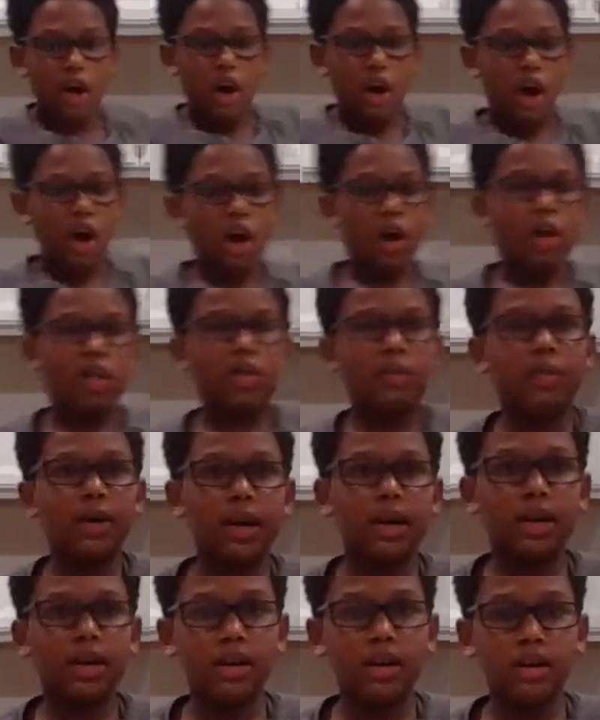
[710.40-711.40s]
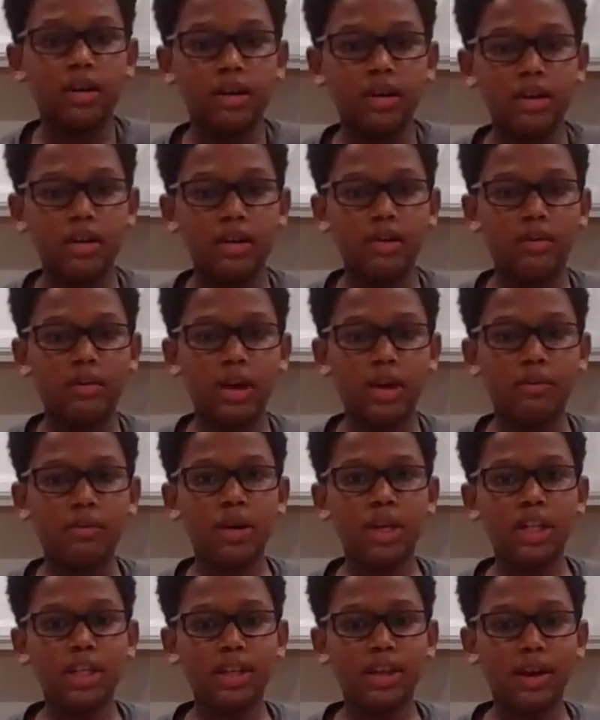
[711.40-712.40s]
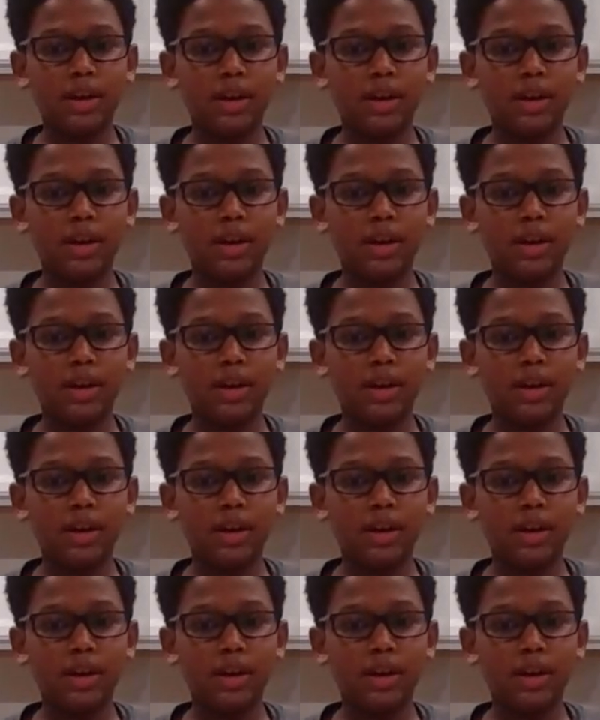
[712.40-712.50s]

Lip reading: all the way. What is it?